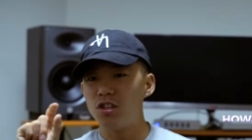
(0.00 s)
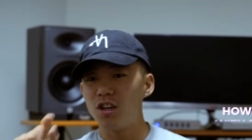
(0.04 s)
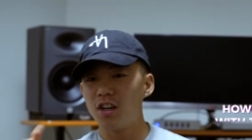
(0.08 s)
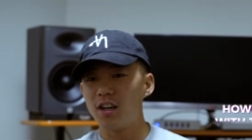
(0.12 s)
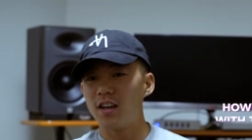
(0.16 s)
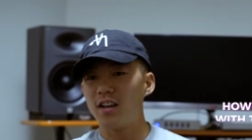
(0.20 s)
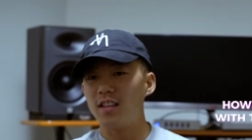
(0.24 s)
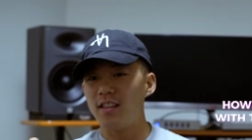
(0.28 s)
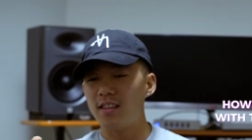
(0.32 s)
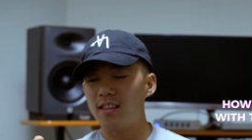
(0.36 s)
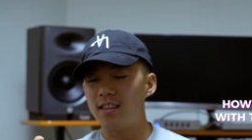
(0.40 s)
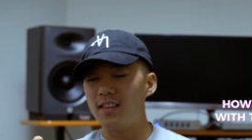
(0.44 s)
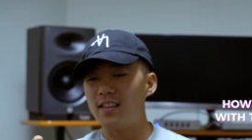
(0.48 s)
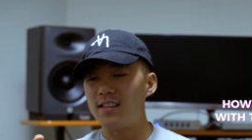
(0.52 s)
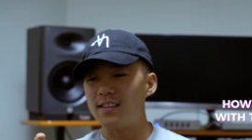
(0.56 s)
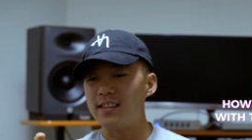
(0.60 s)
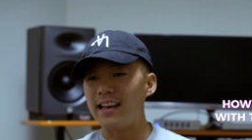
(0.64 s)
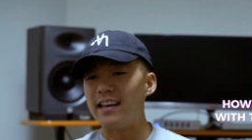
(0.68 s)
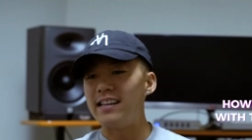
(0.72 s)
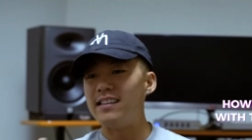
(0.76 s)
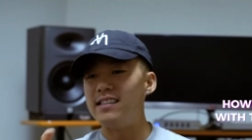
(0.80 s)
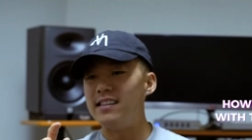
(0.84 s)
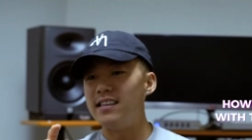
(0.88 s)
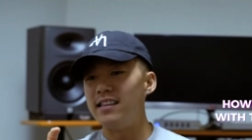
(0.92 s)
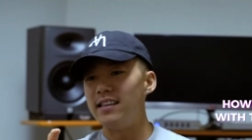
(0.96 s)
took this
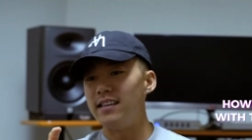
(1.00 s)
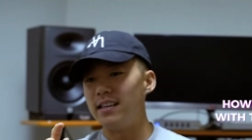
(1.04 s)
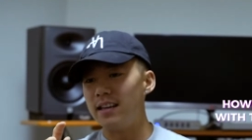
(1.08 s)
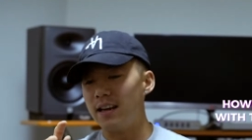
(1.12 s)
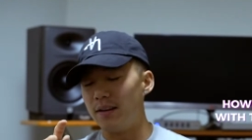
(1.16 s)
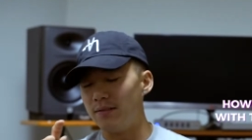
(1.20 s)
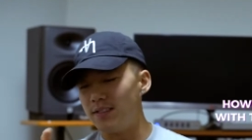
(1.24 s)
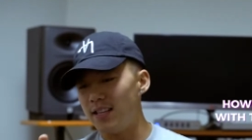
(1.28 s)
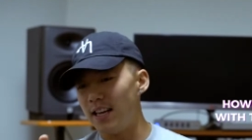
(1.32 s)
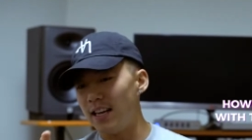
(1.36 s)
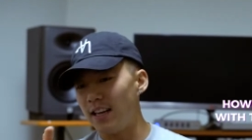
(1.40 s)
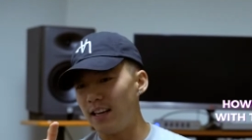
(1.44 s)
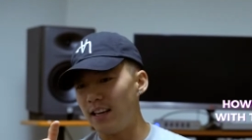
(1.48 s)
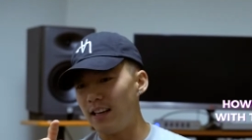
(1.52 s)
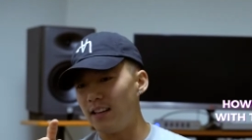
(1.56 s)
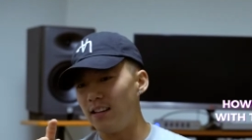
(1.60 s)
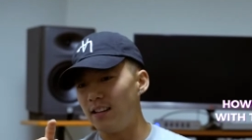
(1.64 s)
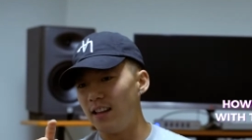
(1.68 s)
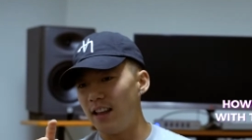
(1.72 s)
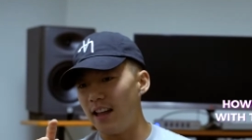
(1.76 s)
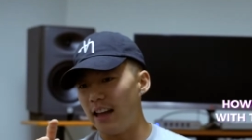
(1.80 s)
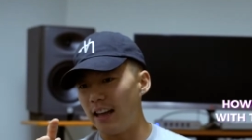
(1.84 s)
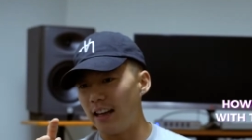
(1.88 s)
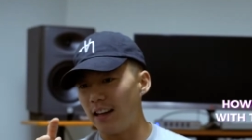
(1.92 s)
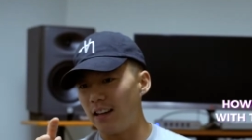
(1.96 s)
idea of taking
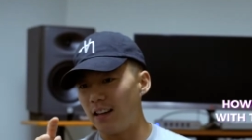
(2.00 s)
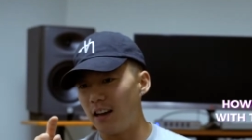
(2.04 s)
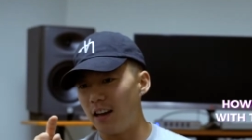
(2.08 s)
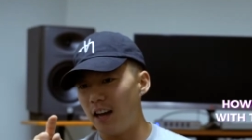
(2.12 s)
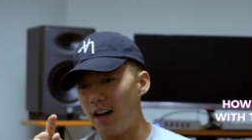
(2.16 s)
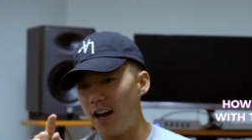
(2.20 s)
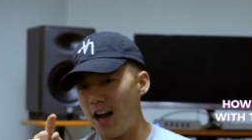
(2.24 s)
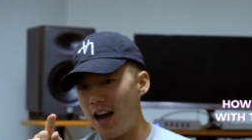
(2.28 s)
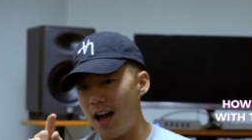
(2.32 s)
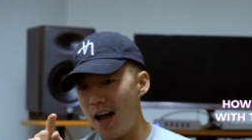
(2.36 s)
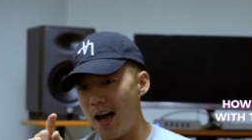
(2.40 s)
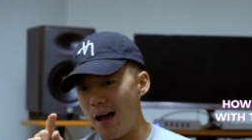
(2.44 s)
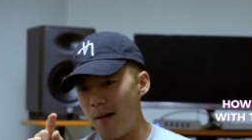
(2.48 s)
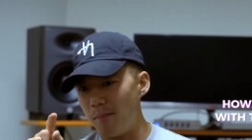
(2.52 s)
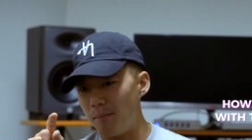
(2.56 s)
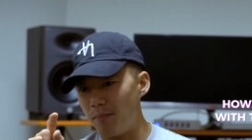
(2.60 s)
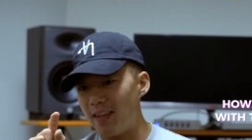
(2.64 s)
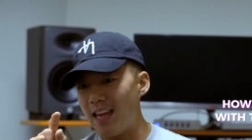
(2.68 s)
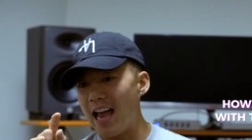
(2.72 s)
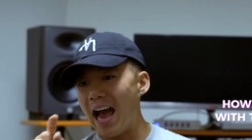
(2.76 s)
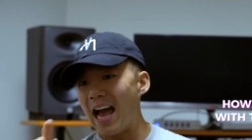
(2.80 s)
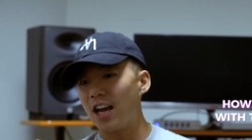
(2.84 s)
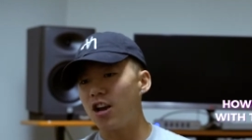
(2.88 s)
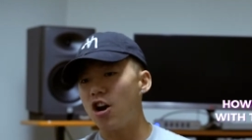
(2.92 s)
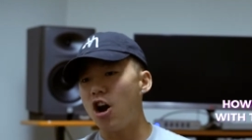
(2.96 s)
like um,
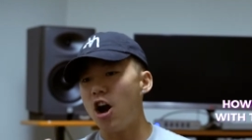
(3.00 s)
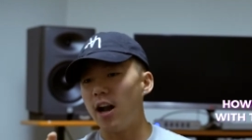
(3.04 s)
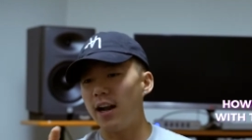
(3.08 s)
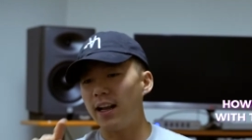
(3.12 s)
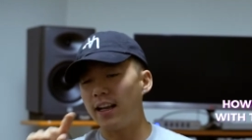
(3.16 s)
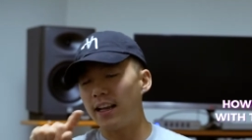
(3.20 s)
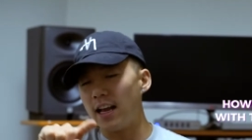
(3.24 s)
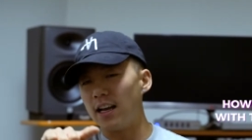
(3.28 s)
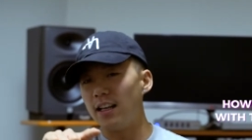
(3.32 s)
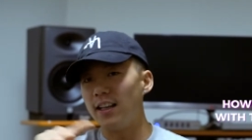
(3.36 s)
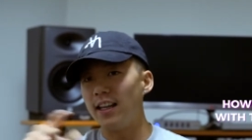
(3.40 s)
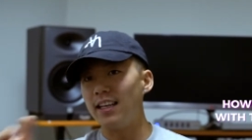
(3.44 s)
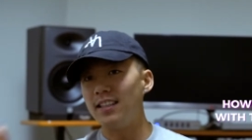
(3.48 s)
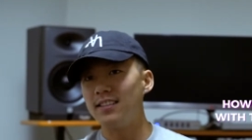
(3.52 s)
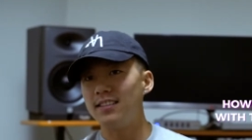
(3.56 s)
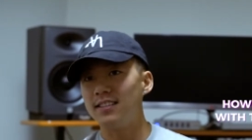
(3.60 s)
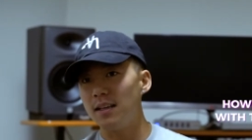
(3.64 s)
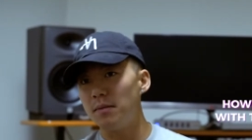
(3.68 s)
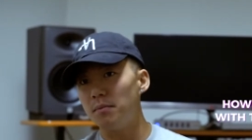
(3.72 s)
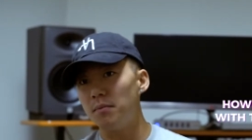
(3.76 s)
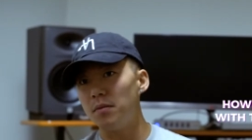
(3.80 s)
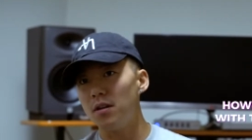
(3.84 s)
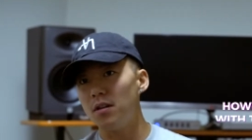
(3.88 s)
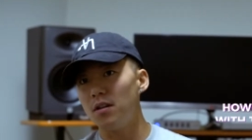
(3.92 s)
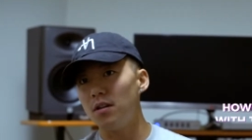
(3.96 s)
the iconic LA
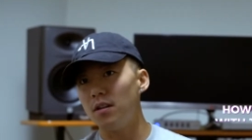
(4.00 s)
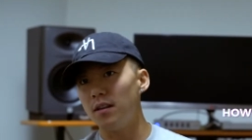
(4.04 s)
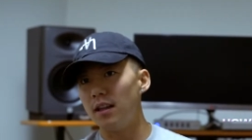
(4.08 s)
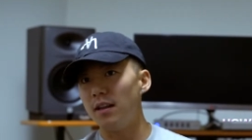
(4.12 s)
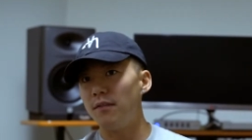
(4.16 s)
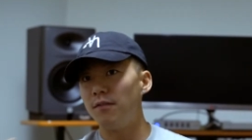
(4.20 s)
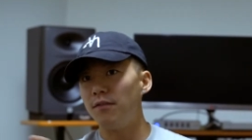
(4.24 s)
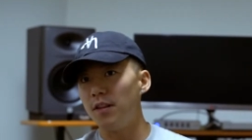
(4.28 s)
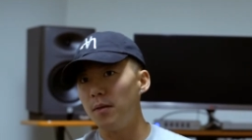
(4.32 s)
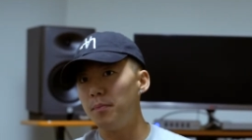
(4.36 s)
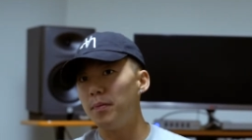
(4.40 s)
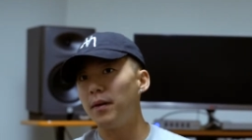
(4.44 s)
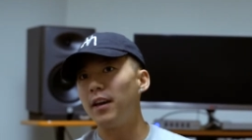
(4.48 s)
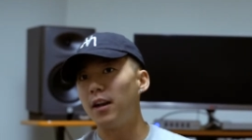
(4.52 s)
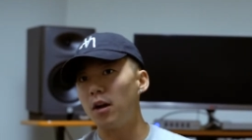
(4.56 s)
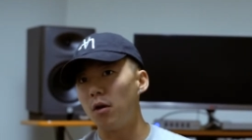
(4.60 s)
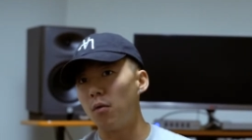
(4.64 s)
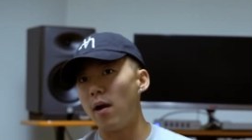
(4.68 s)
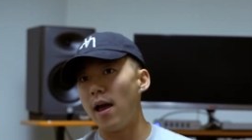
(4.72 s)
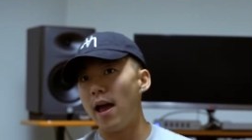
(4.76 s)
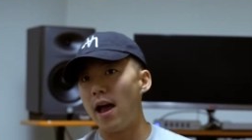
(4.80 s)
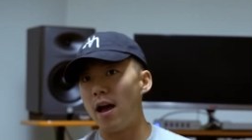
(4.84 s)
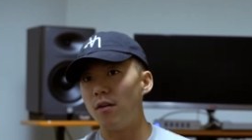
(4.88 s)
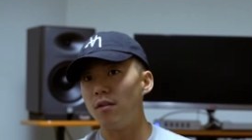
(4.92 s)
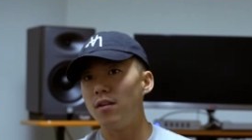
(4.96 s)
symbol, then flipping it
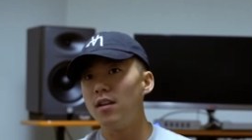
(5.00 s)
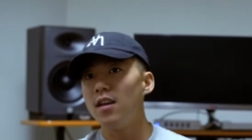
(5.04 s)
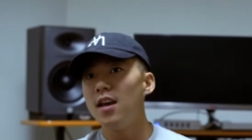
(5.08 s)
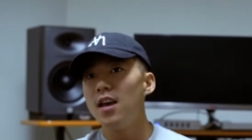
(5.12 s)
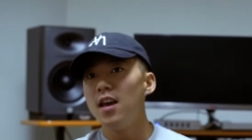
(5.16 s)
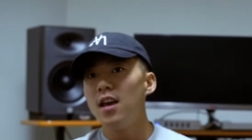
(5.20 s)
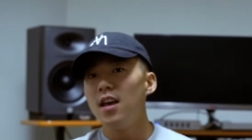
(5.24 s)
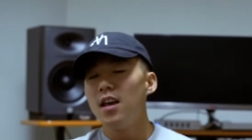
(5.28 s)
around,